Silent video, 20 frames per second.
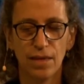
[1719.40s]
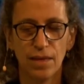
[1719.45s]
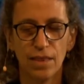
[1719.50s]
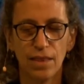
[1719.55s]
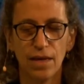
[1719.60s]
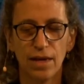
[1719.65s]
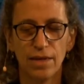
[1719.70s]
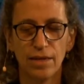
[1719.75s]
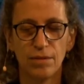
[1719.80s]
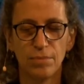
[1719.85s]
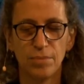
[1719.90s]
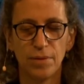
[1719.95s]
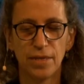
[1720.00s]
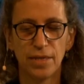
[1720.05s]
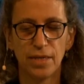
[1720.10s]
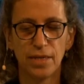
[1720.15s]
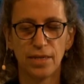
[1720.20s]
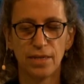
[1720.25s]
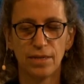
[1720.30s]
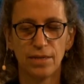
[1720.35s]
A light
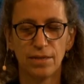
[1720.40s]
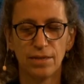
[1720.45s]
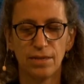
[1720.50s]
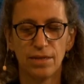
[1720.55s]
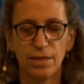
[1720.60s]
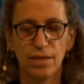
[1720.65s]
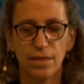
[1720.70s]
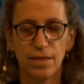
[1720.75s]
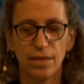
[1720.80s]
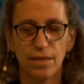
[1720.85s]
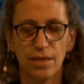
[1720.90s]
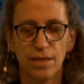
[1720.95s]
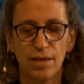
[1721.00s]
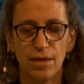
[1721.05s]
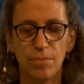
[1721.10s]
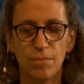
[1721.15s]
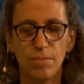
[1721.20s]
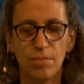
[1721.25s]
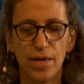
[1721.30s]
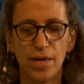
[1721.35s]
being,
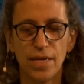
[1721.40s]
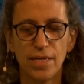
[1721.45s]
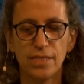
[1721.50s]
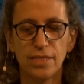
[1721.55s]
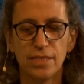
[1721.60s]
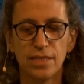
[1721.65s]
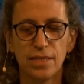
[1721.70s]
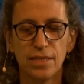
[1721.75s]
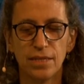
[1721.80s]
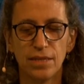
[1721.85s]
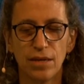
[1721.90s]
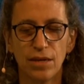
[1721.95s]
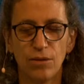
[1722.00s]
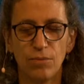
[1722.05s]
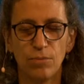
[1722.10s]
amazing